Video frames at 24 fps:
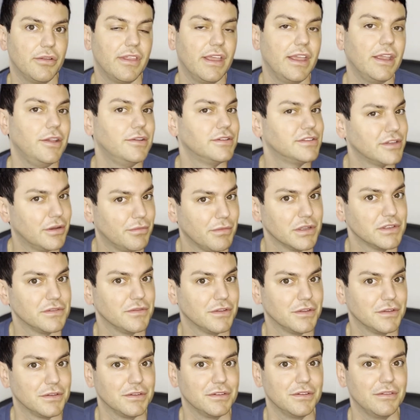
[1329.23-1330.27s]
Thank you so much
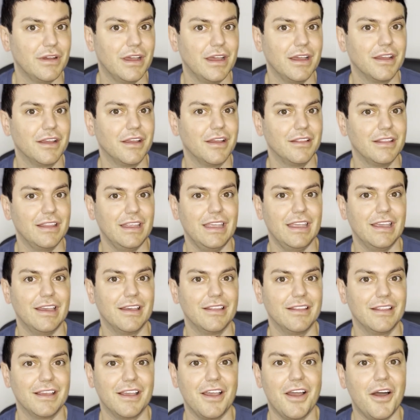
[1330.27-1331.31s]
for
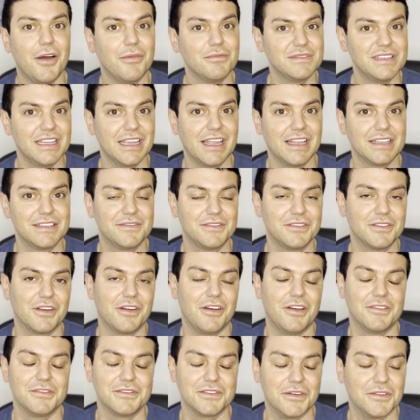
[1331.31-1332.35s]
the comp tickets for
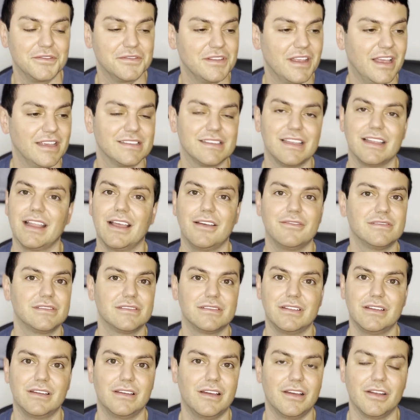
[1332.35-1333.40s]
Colin Jost last night. That
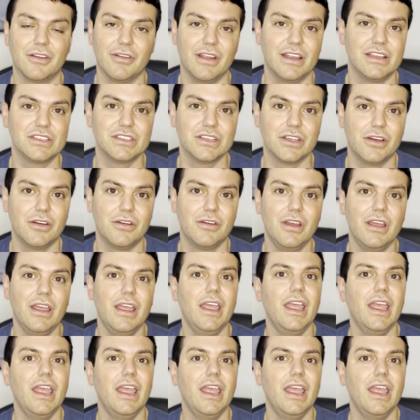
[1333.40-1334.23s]
was a great show.